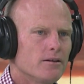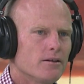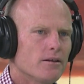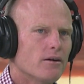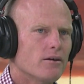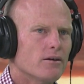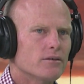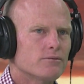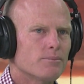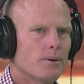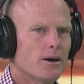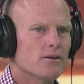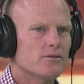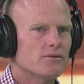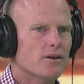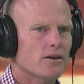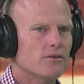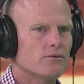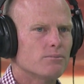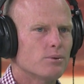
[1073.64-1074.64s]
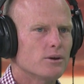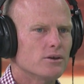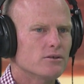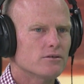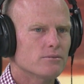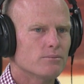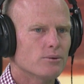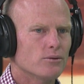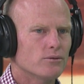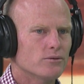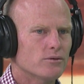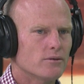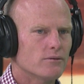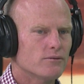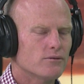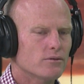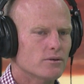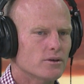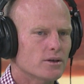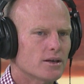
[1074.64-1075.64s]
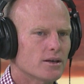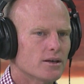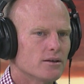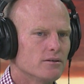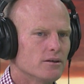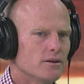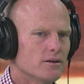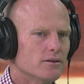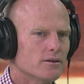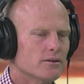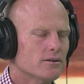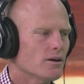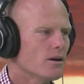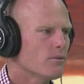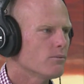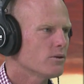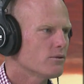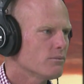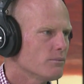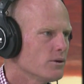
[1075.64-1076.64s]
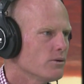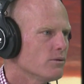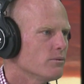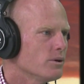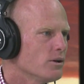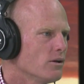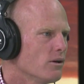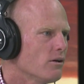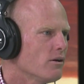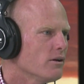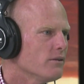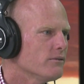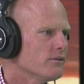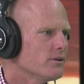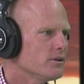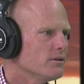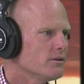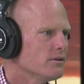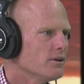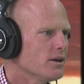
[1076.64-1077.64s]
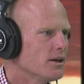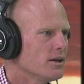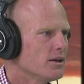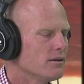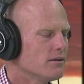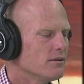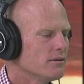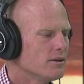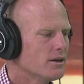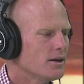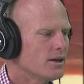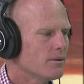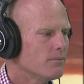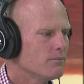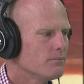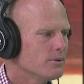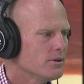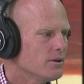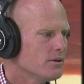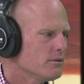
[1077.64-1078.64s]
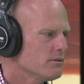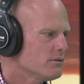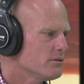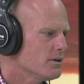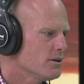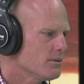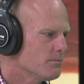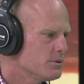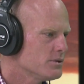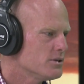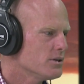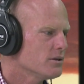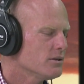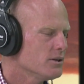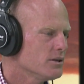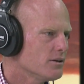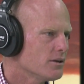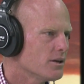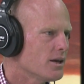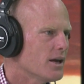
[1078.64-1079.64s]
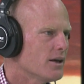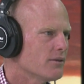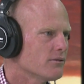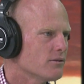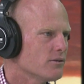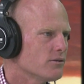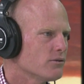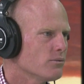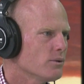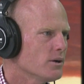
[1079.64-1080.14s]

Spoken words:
I suppose those principles have sort of come with me all my life, and particularly into council as